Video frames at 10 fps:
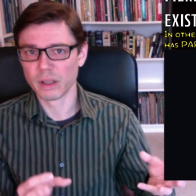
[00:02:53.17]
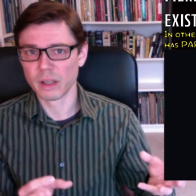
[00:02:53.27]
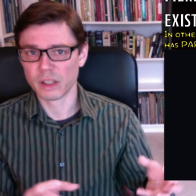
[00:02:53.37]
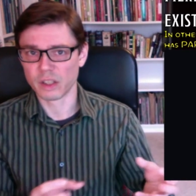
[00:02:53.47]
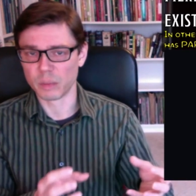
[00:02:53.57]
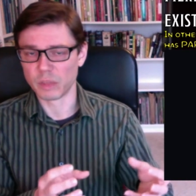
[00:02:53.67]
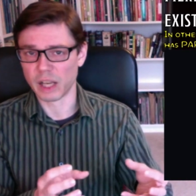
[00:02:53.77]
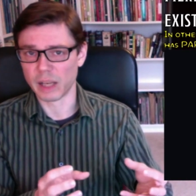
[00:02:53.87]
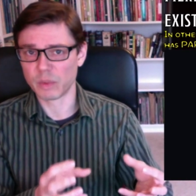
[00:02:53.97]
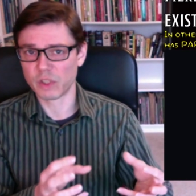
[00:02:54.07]

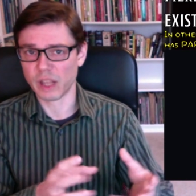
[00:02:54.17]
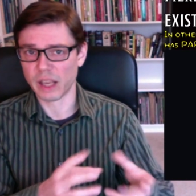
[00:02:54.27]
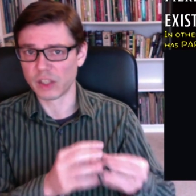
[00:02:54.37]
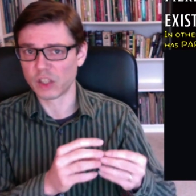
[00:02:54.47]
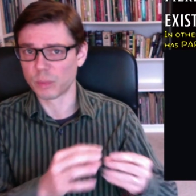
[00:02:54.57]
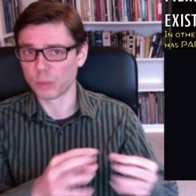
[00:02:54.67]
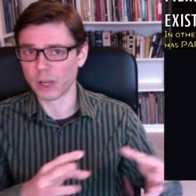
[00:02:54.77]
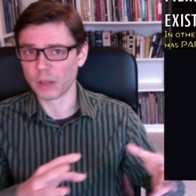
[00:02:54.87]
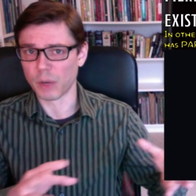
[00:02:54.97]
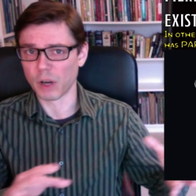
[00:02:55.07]
sometimes they
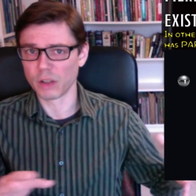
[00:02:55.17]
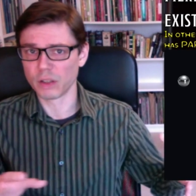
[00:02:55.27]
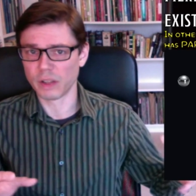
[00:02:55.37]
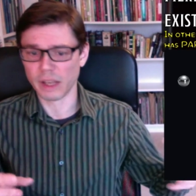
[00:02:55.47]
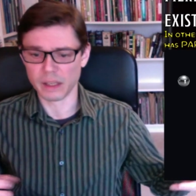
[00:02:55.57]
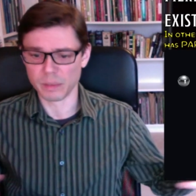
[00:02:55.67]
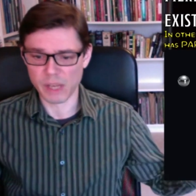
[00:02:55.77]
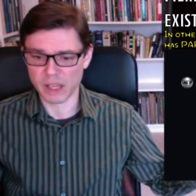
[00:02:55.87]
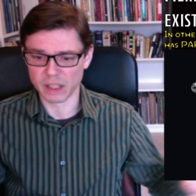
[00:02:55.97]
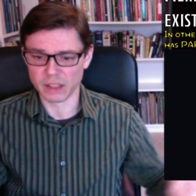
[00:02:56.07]
spread apart, they can
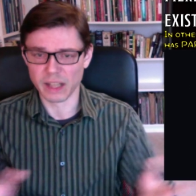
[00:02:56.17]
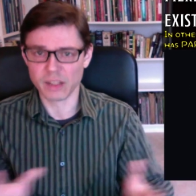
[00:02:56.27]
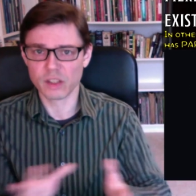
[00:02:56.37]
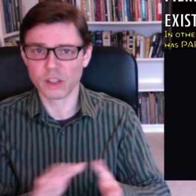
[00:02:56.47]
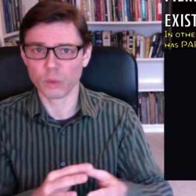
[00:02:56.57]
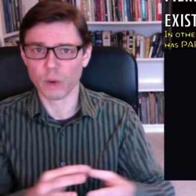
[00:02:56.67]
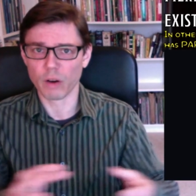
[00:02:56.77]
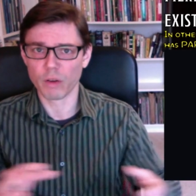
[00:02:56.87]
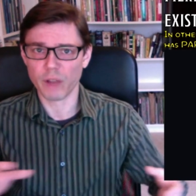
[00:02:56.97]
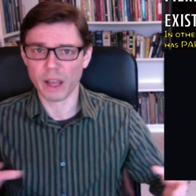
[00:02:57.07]
be condensed and
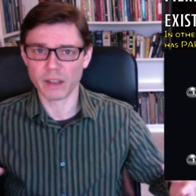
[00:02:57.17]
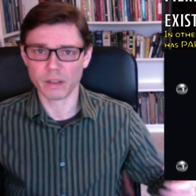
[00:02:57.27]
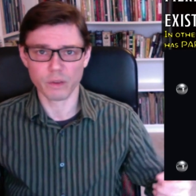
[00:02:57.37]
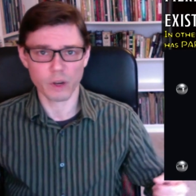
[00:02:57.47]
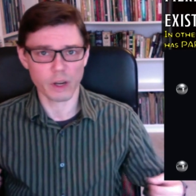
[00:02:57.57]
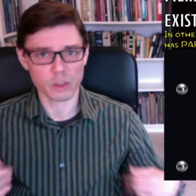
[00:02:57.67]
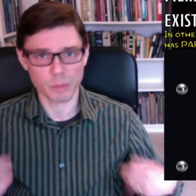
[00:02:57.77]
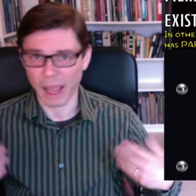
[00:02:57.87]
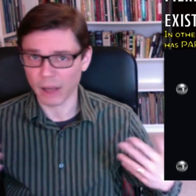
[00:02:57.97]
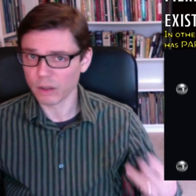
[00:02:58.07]
rarefied in various
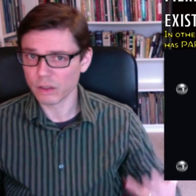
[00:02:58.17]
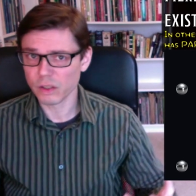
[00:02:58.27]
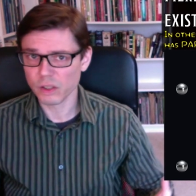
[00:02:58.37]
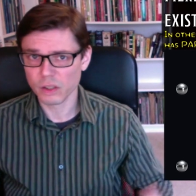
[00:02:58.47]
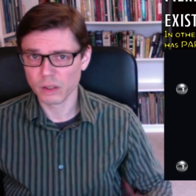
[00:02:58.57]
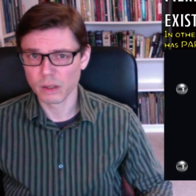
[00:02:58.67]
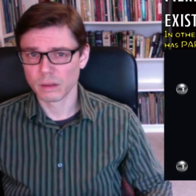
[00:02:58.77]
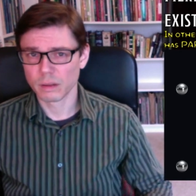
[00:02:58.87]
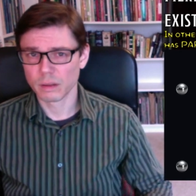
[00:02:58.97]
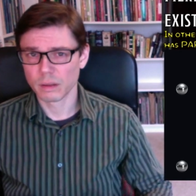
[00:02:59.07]
patterns,
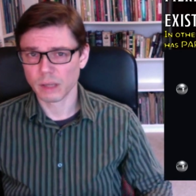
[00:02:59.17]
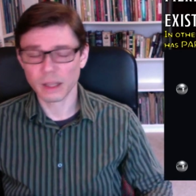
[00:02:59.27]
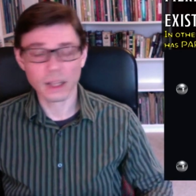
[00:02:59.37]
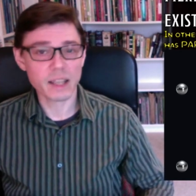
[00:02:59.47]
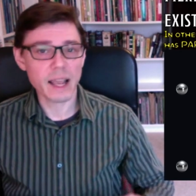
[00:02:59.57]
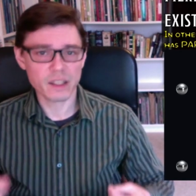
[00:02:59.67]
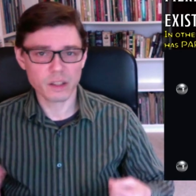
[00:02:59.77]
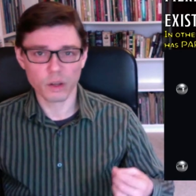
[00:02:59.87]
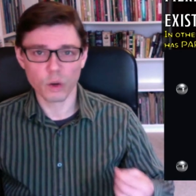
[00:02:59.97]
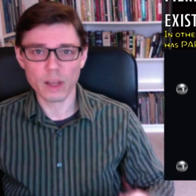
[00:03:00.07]
and let's ask
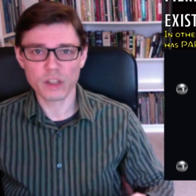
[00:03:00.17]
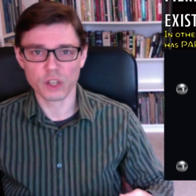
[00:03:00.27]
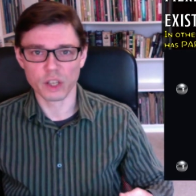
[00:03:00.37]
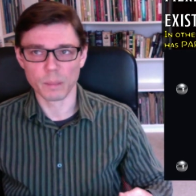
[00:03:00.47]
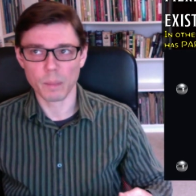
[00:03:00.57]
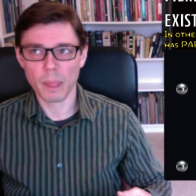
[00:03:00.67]
the question,